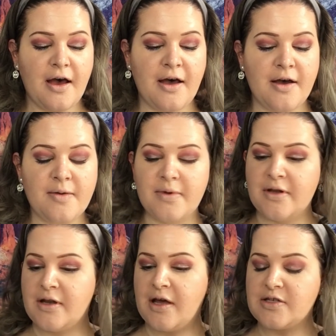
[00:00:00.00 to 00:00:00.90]

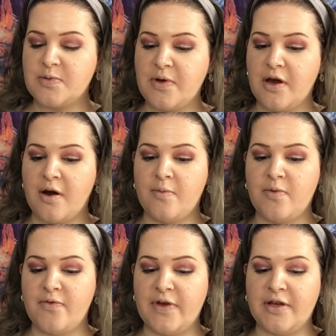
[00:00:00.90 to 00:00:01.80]
Next we are
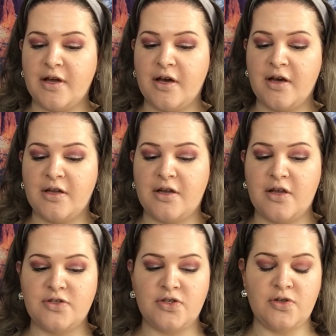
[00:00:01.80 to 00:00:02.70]
moving on
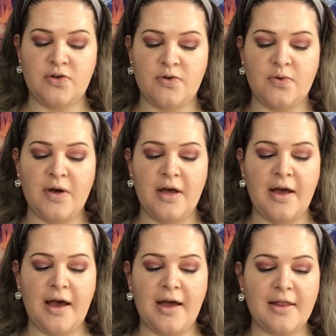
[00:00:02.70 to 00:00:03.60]
to
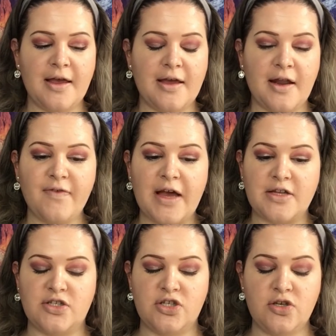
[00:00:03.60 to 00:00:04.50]
highlight, and I've got
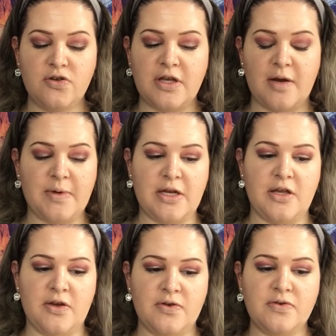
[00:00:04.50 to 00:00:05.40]
two that I'm gonna
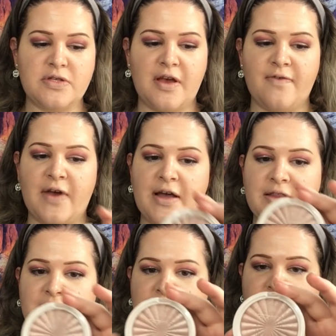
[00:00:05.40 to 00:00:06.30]
use. I've got
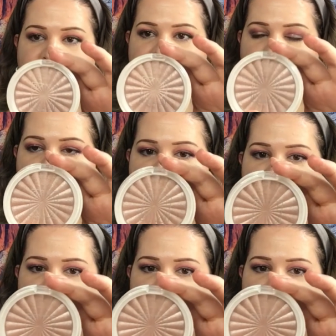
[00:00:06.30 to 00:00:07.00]
the Oak